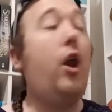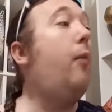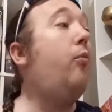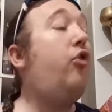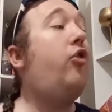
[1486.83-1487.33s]

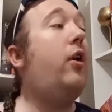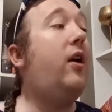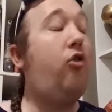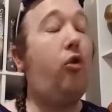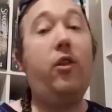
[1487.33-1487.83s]
I'm just going to
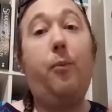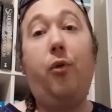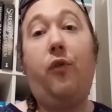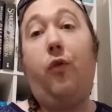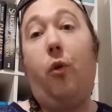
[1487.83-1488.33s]
enjoy the
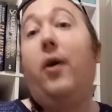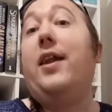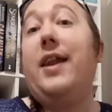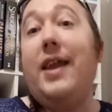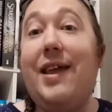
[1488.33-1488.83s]
book for what
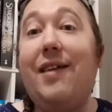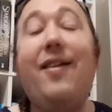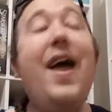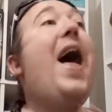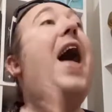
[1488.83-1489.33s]
it is
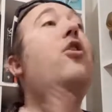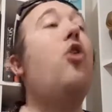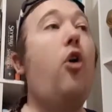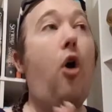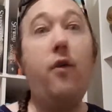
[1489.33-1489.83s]
and
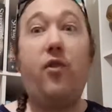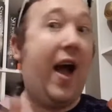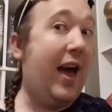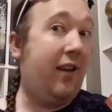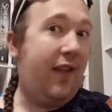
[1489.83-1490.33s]
not
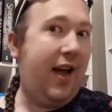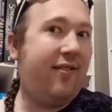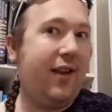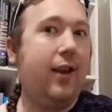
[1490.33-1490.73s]
overanalyze it.